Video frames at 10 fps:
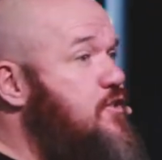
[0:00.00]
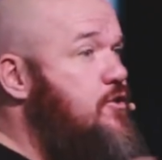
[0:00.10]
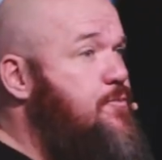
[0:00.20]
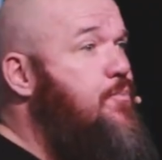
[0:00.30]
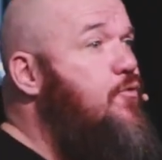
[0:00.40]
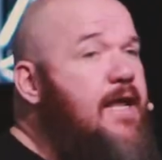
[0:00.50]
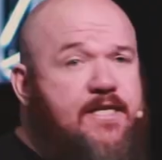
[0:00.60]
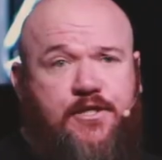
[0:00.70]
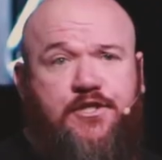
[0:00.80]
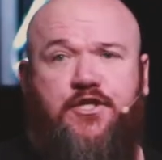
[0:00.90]
starts
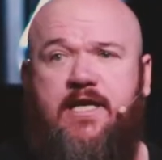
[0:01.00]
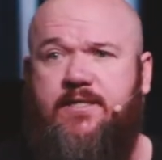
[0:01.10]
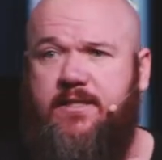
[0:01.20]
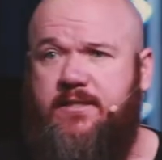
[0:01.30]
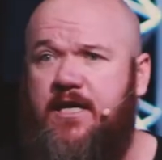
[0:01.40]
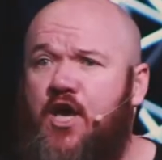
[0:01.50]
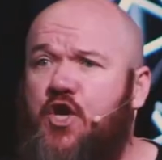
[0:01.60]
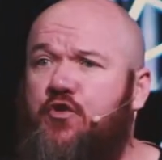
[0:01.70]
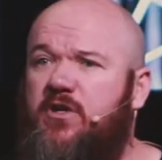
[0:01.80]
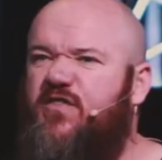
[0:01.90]
praising Jesus.
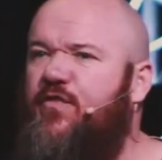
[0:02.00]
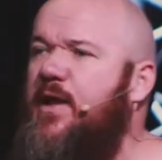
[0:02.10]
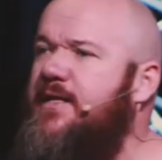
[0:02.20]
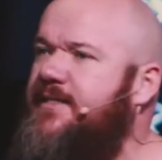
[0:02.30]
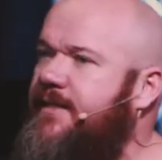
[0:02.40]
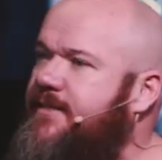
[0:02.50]
You need friends